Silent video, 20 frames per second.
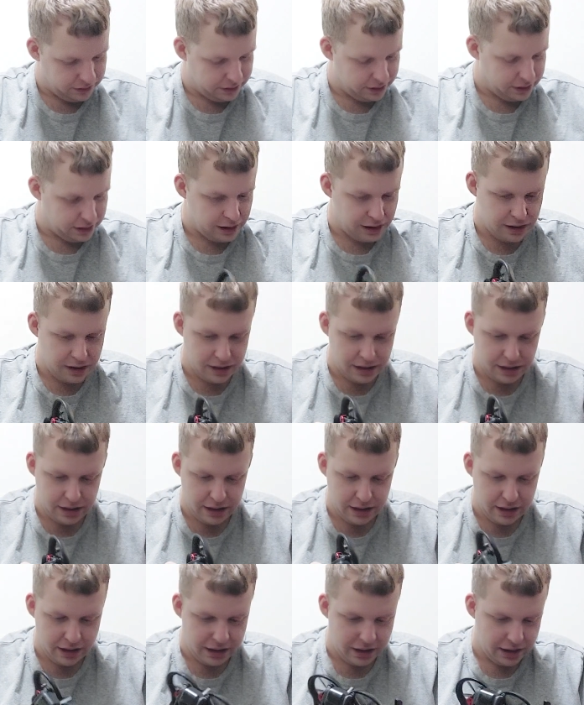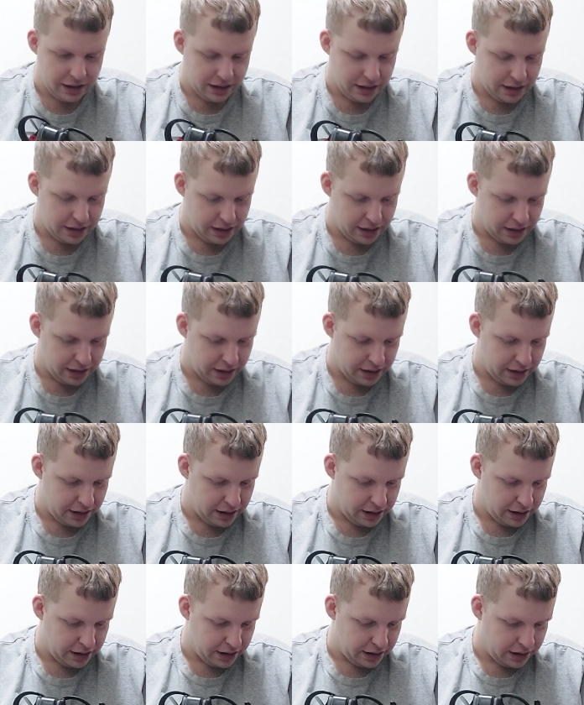
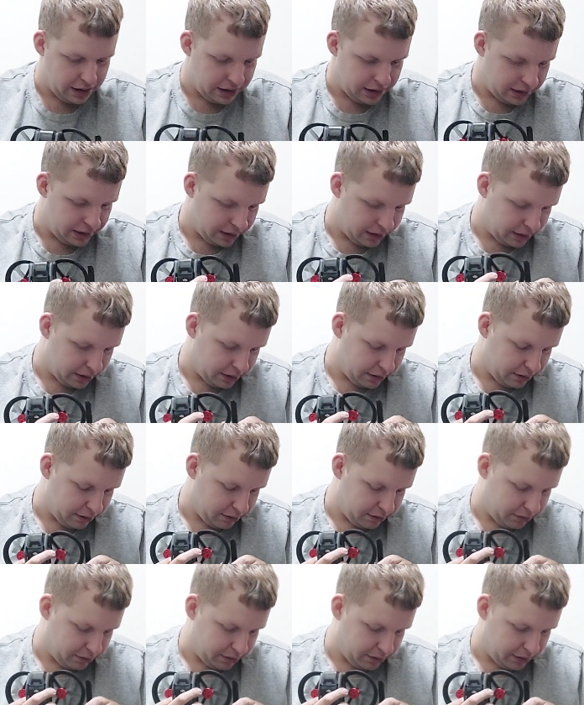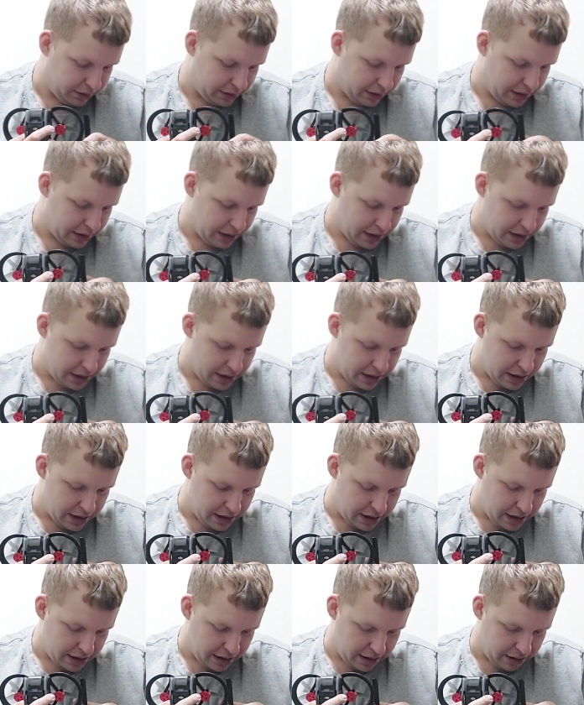
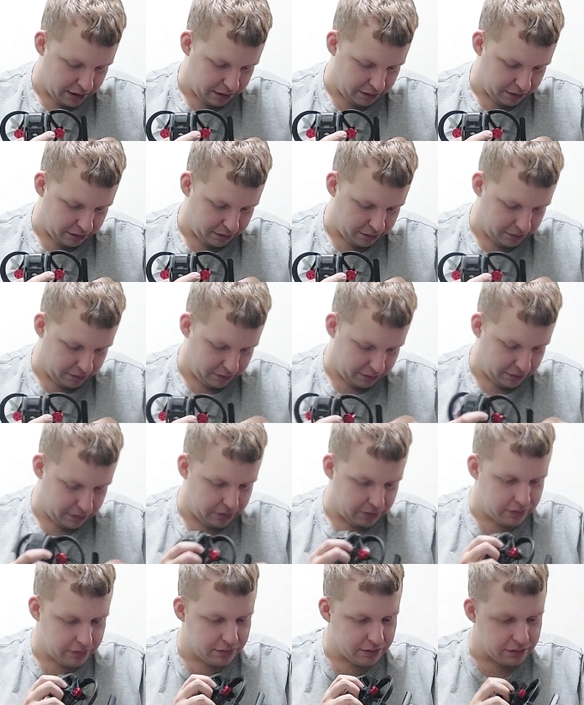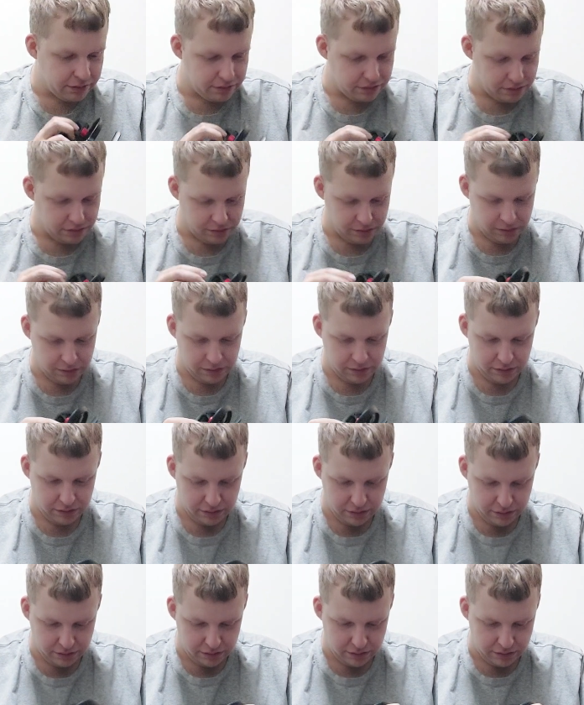
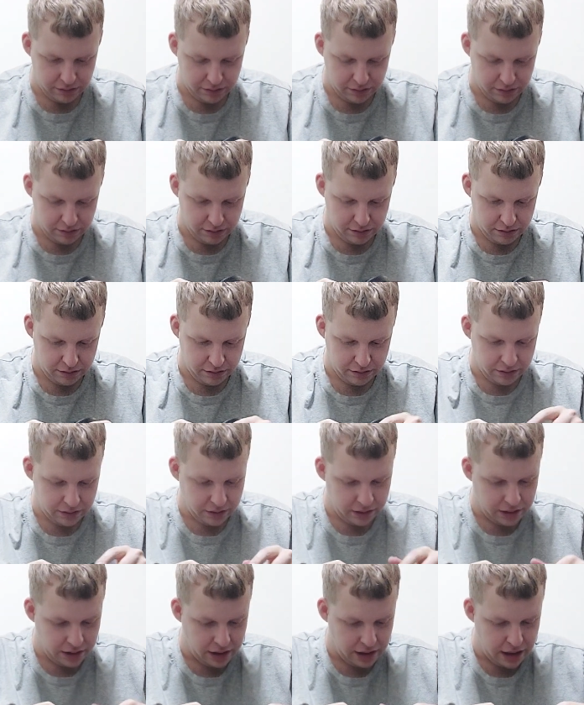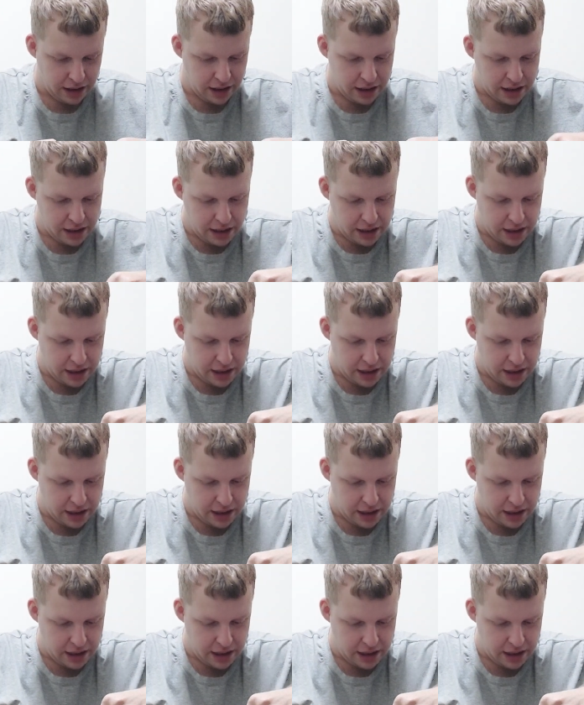(silence)